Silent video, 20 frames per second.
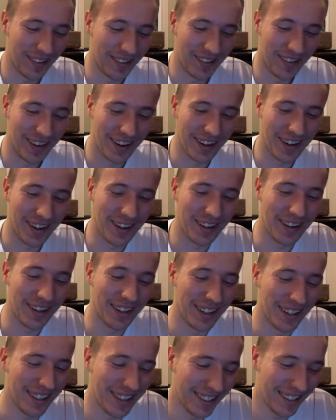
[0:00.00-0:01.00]
he
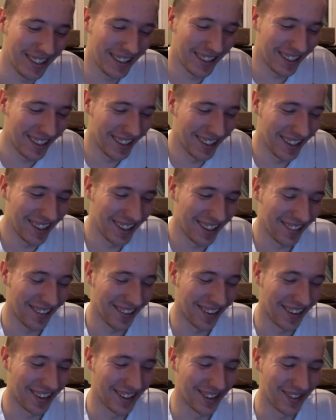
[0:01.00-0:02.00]
where
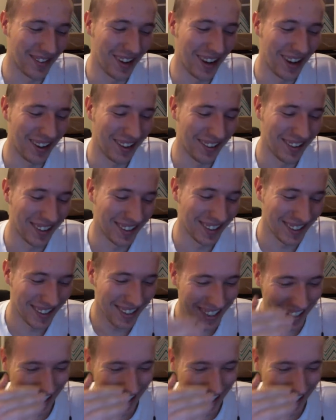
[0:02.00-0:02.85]
his value is.